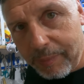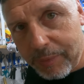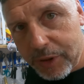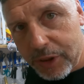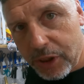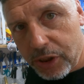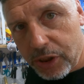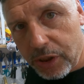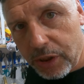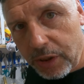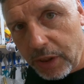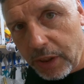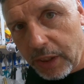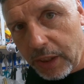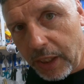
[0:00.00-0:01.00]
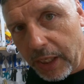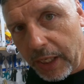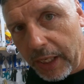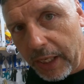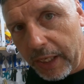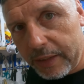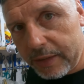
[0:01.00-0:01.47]
that position.
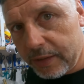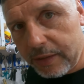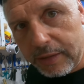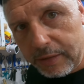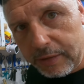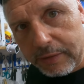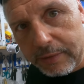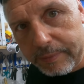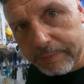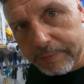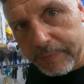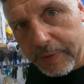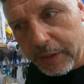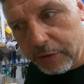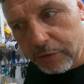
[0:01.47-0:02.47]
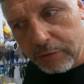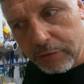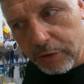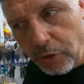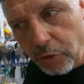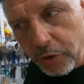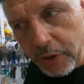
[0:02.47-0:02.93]
It didn't. It
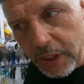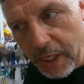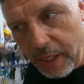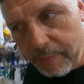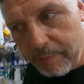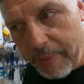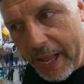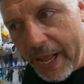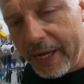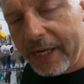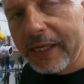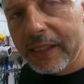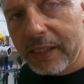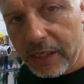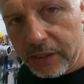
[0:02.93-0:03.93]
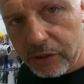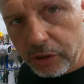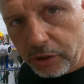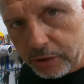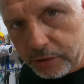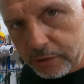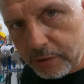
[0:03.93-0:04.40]
slowly came back and it
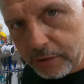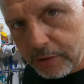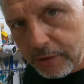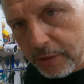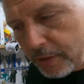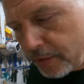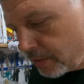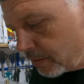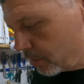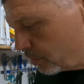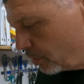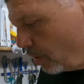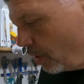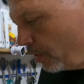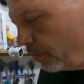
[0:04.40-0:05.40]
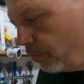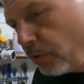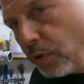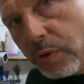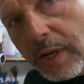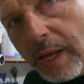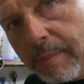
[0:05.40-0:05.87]
unhooked. So now on the
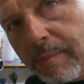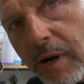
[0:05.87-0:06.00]
road I